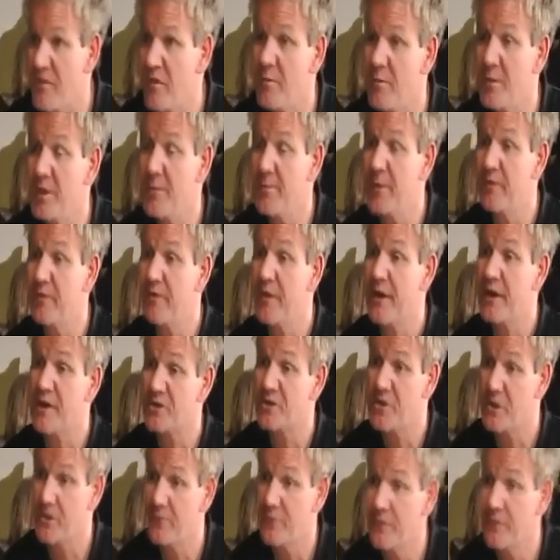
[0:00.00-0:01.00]
I've never been a big
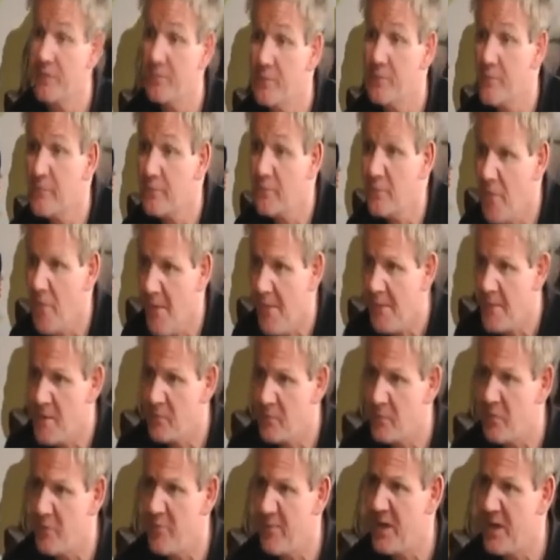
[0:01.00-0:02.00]
fan of tofu,
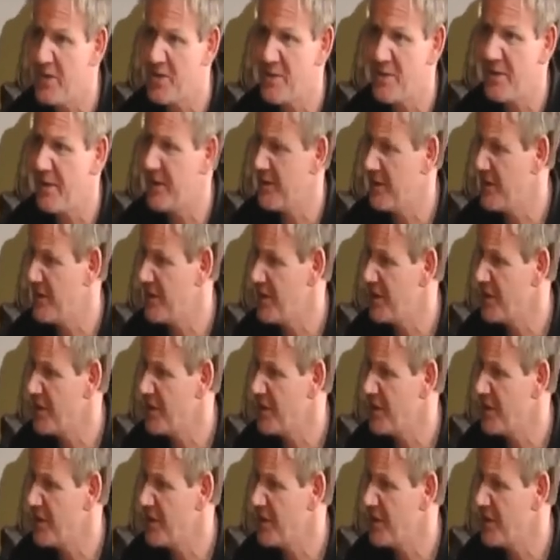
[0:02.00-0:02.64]
but you managed to make it